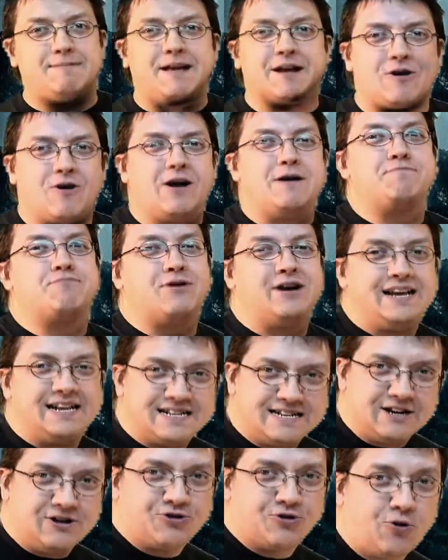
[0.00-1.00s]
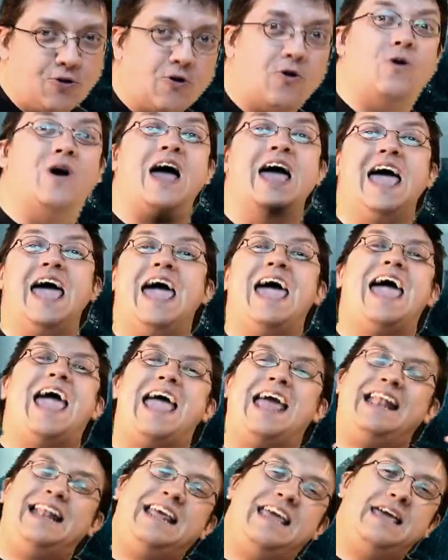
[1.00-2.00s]
I'm like, all right, bring it, Del Toro.
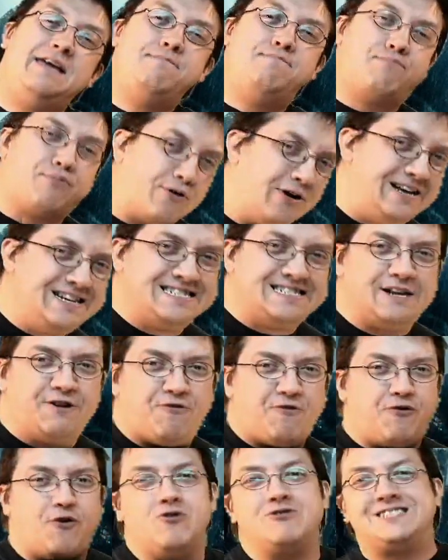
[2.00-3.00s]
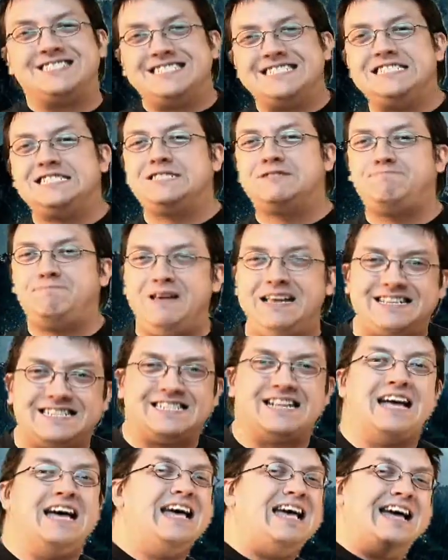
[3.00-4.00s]
And he brings it. Folks, this
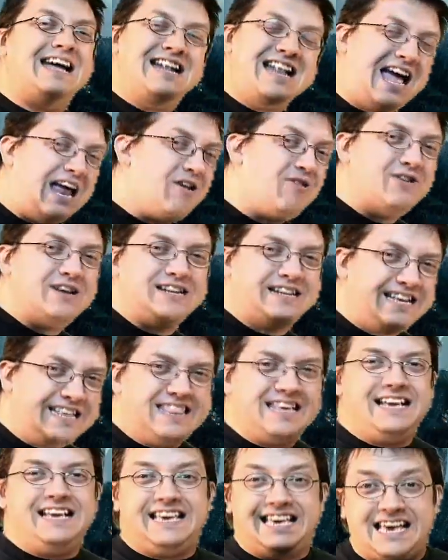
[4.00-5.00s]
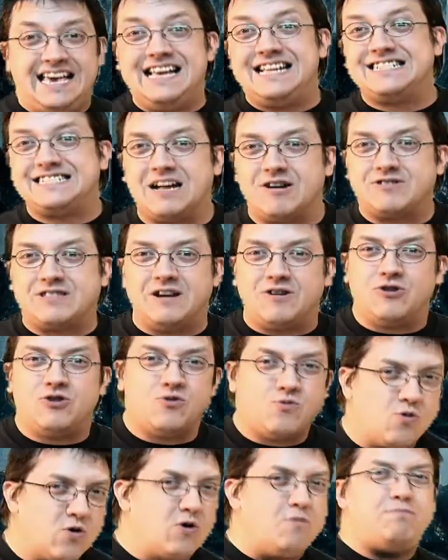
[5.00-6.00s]
speaks not only to the geeks out there in
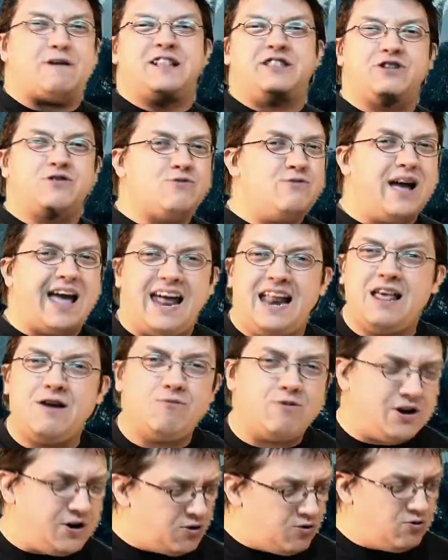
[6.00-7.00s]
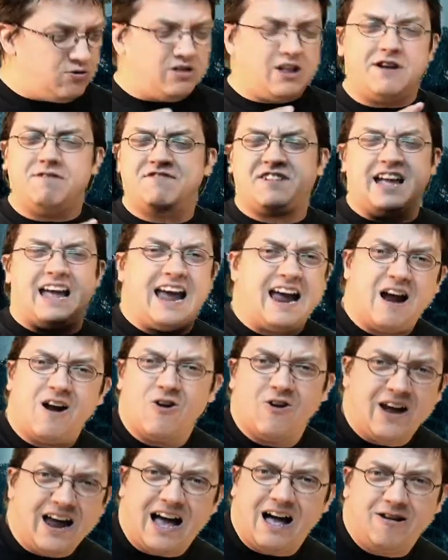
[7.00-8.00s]
the world, but to anyone who loves a
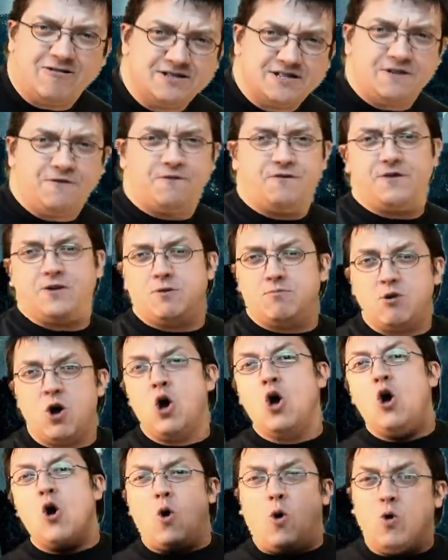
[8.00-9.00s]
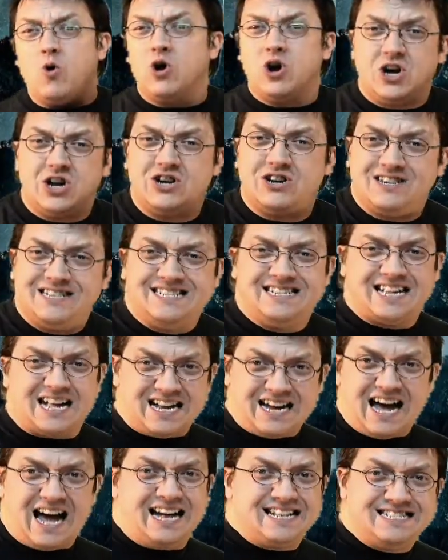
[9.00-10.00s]
Harryhausen film or a good
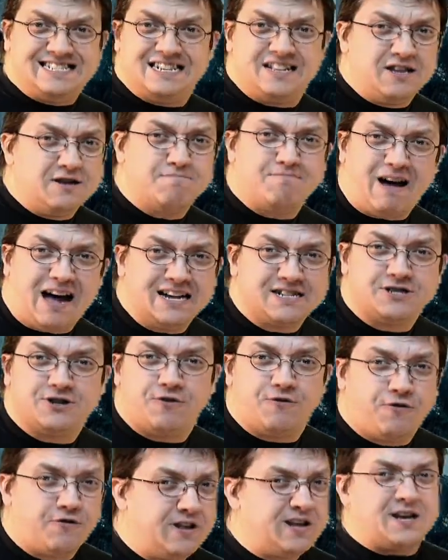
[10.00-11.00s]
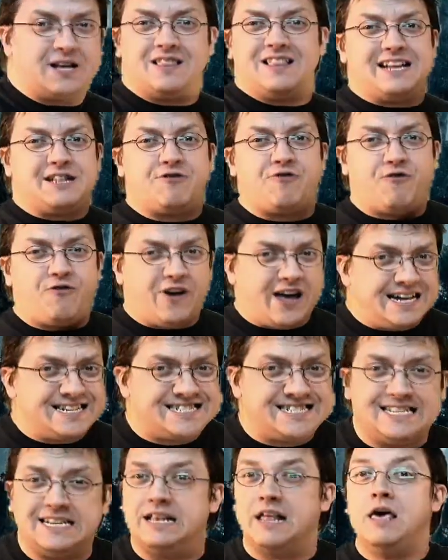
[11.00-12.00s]
Godzilla monster flick. Let's
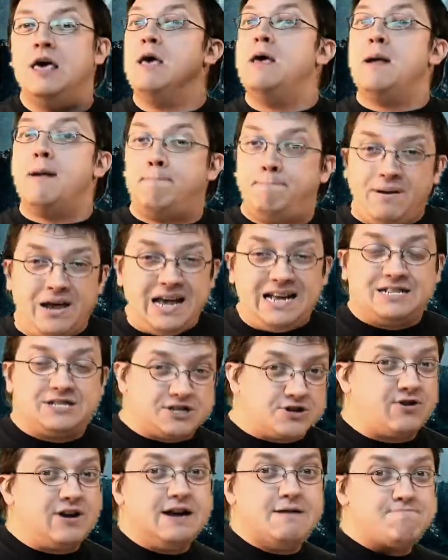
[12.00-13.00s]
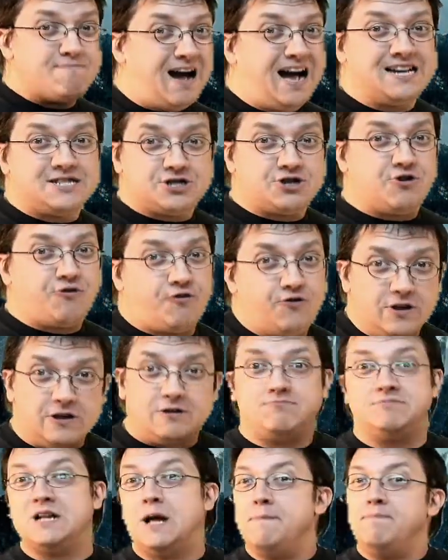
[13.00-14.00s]
face it, big screen monster
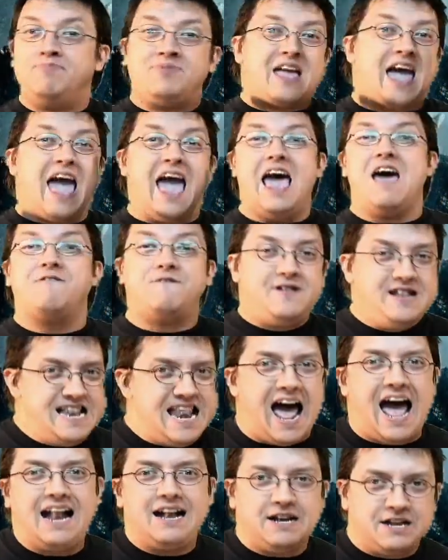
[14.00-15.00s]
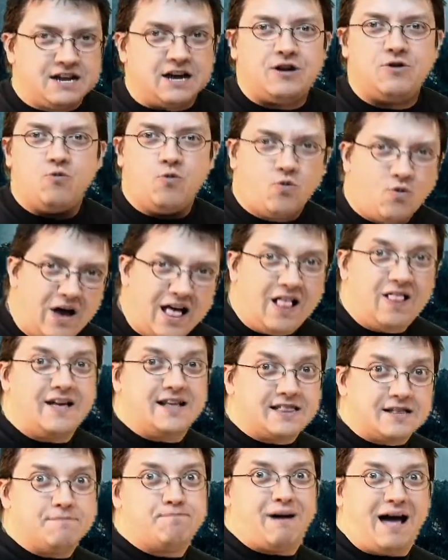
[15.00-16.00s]
films have not done well
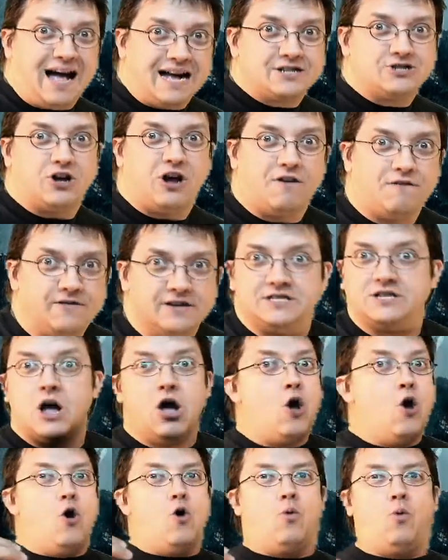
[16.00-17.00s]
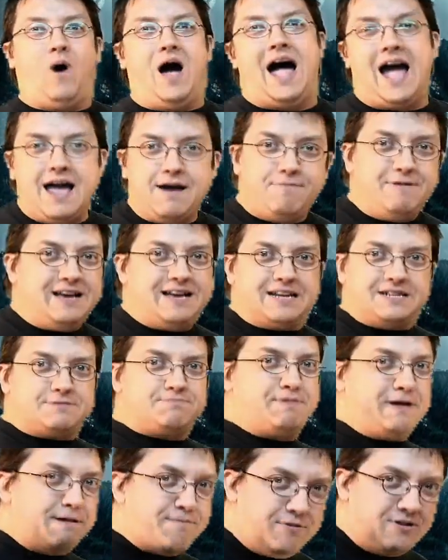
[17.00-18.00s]
at the box office. Why? Because
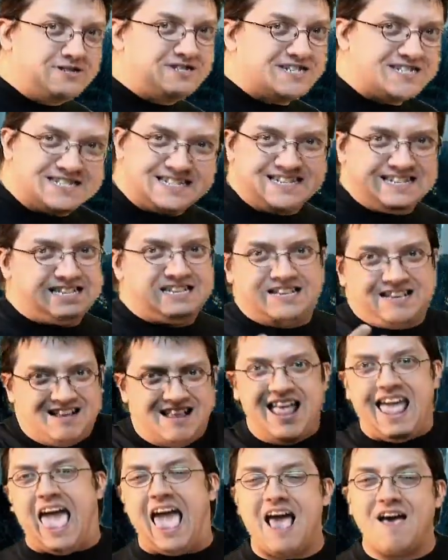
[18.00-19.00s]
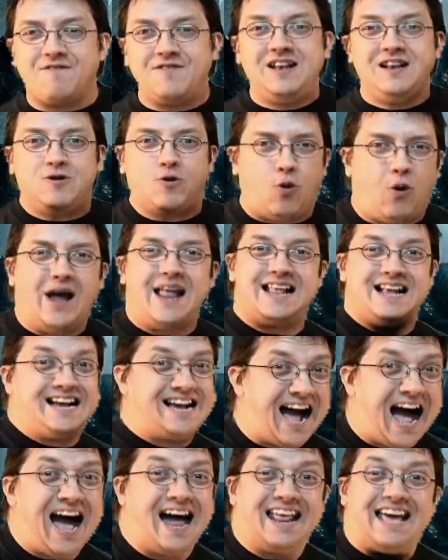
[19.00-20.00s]
people just haven't quite
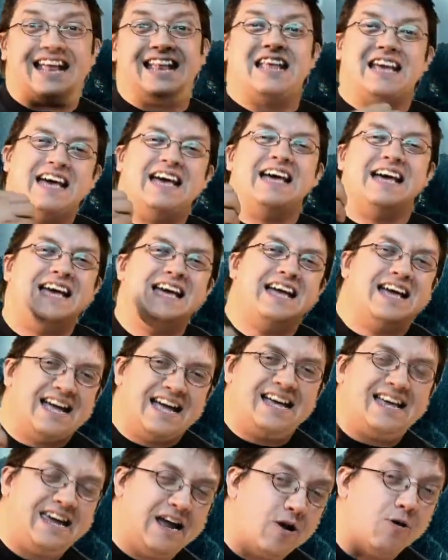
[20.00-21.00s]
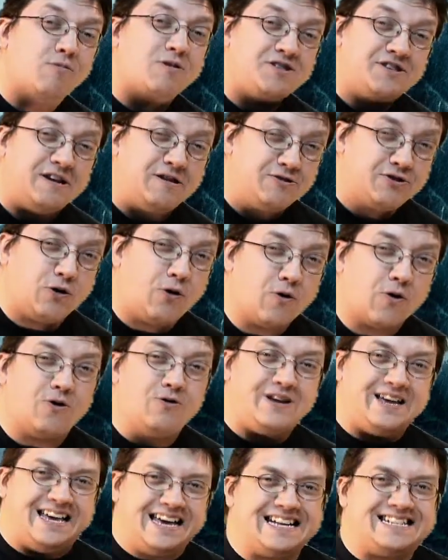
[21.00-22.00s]
got it. Guillermo del Toro
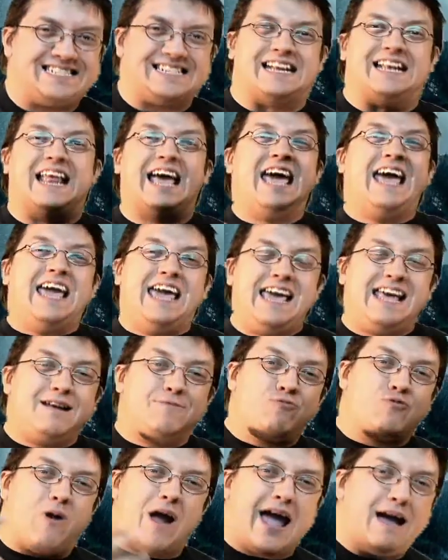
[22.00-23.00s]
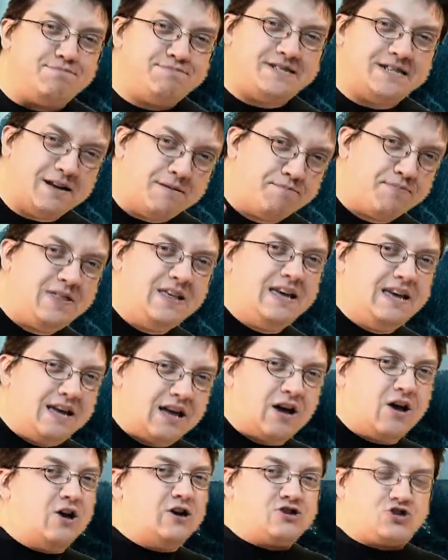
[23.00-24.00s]
gets it. He wraps up the
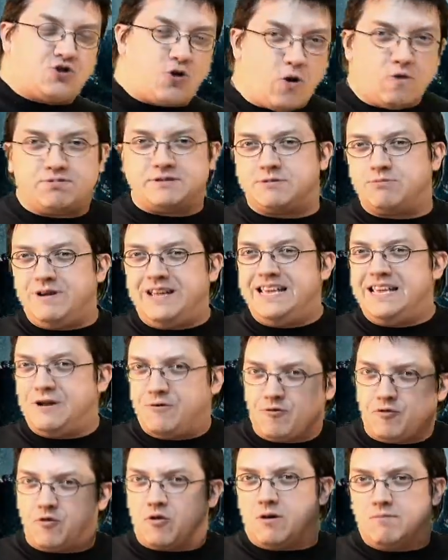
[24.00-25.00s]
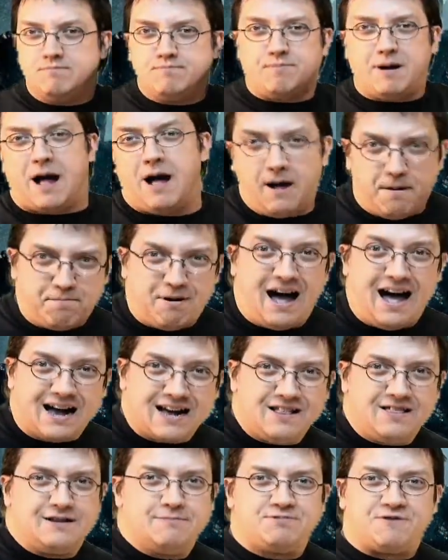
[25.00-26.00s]
tropes we get from
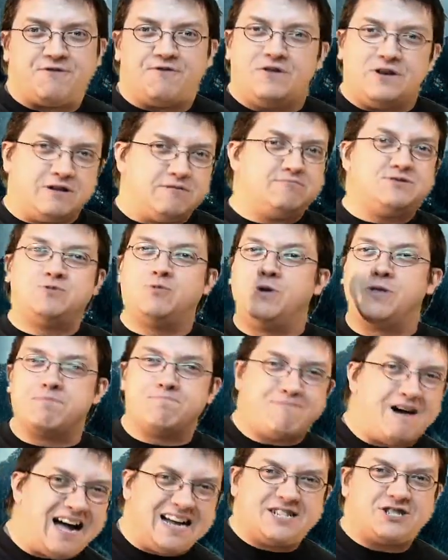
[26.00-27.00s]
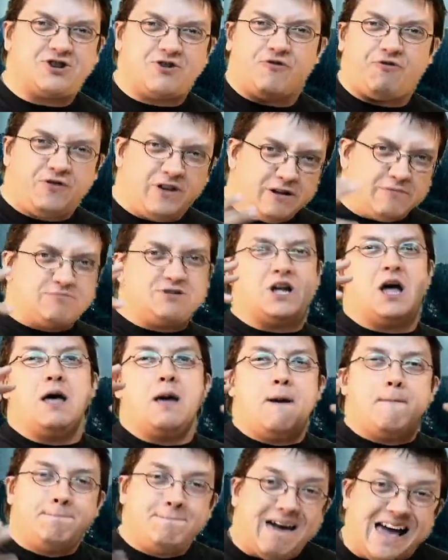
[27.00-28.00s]
apocalypse films with monster films,
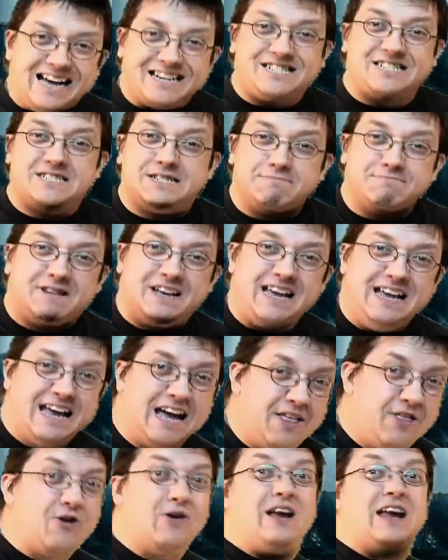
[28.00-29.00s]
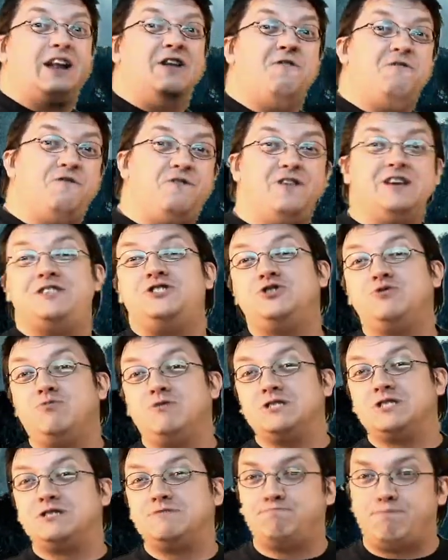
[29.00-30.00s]
mashes them together in a
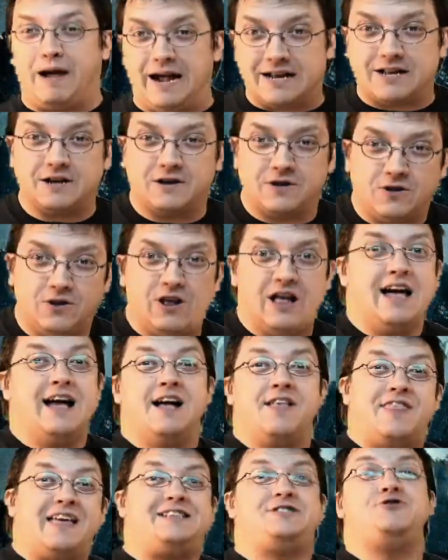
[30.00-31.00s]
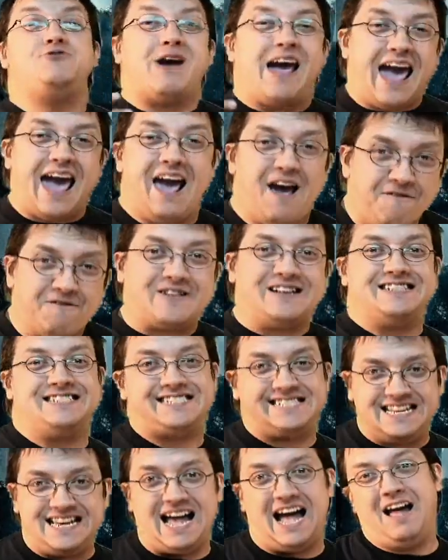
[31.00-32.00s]
visual spectacle that you have to
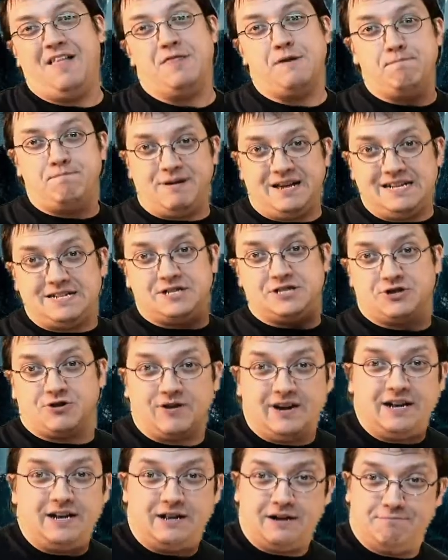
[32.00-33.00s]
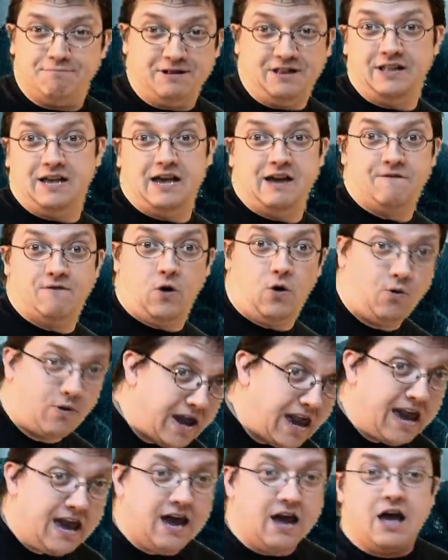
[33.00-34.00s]
see on the big screen to believe,
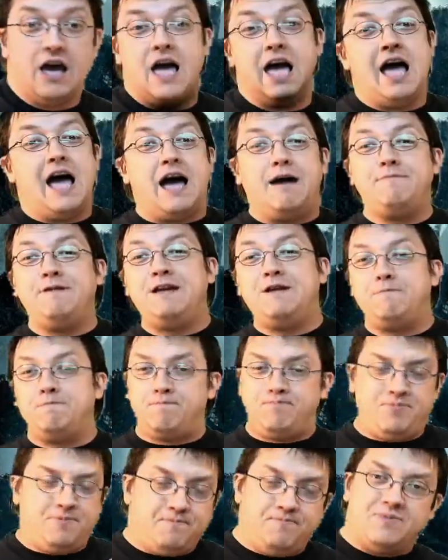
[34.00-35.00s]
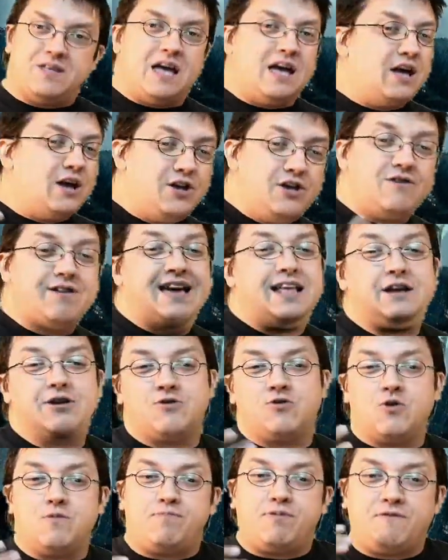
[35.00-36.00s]
okay? I mean, you get a
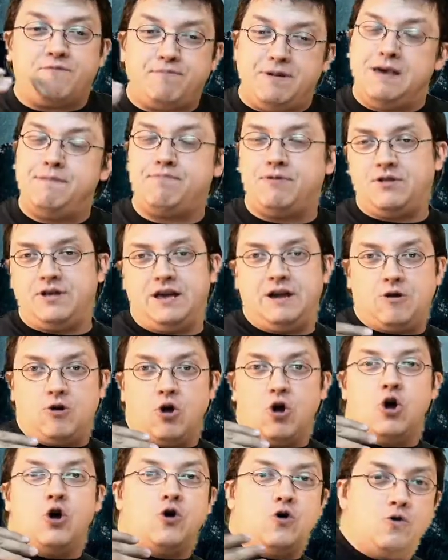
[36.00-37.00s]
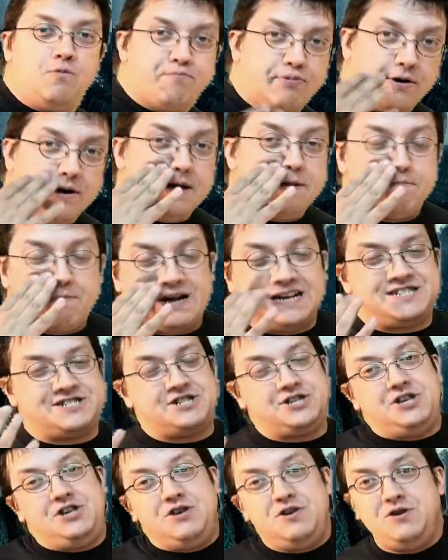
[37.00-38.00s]
group of people here who pretty
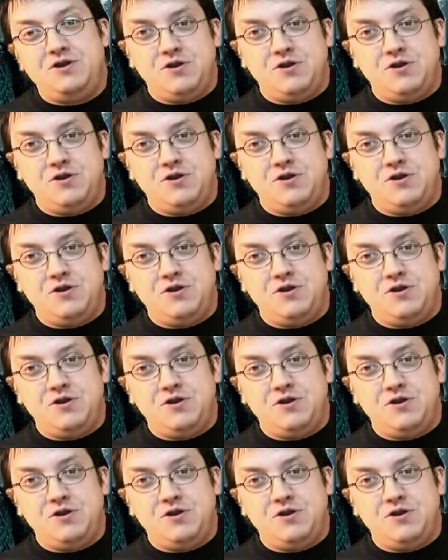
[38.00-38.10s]
much,